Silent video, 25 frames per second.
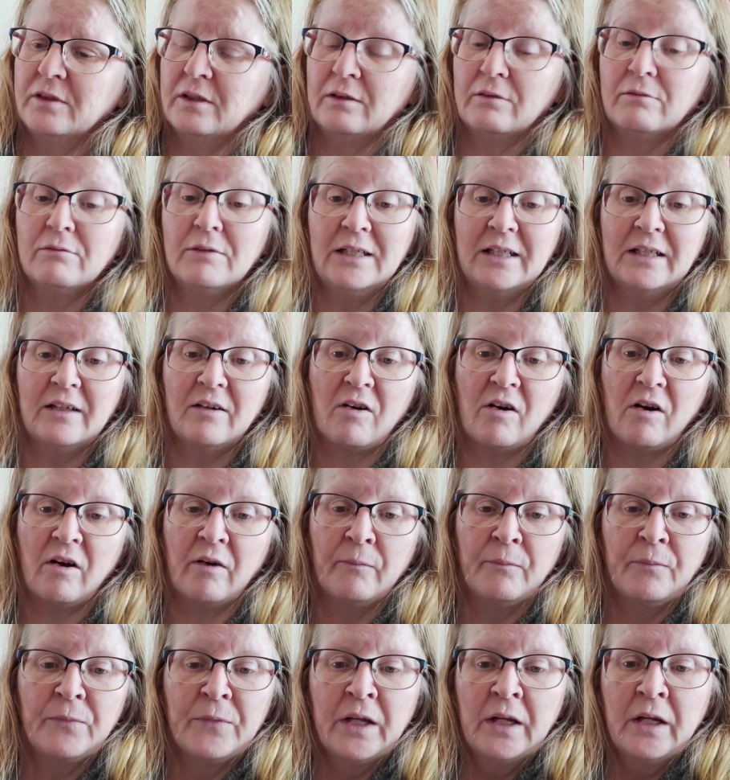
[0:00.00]
They really
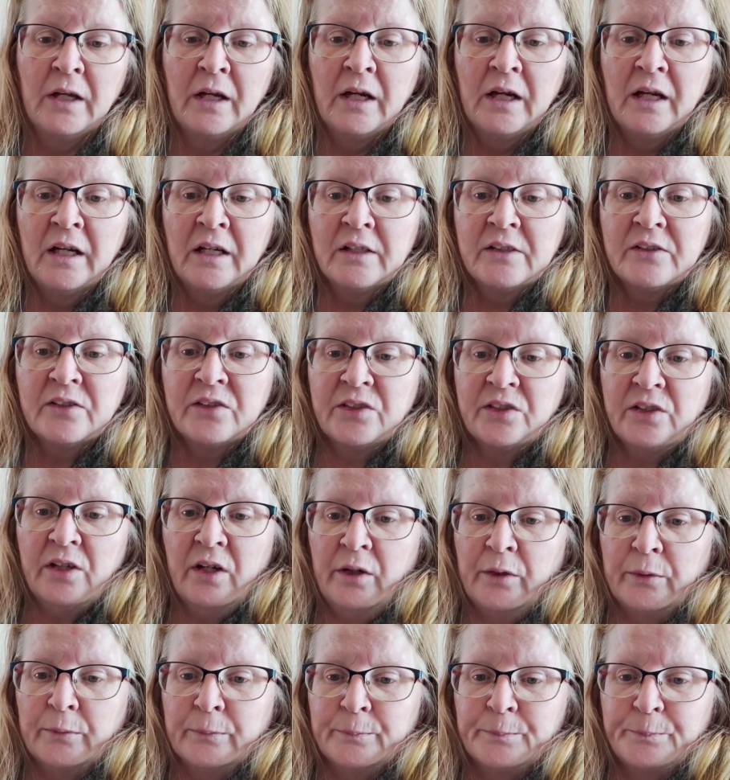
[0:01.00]
are.
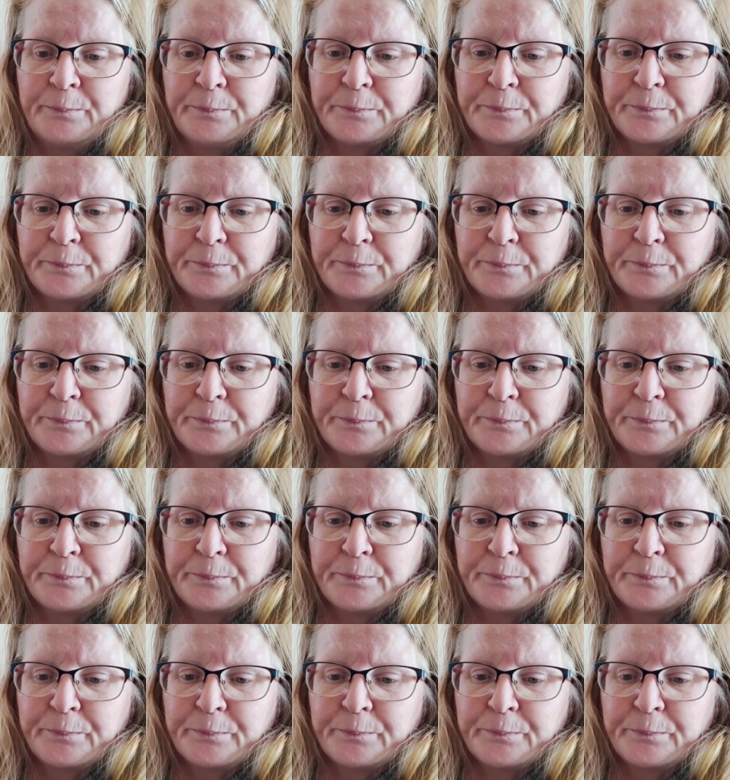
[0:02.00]
So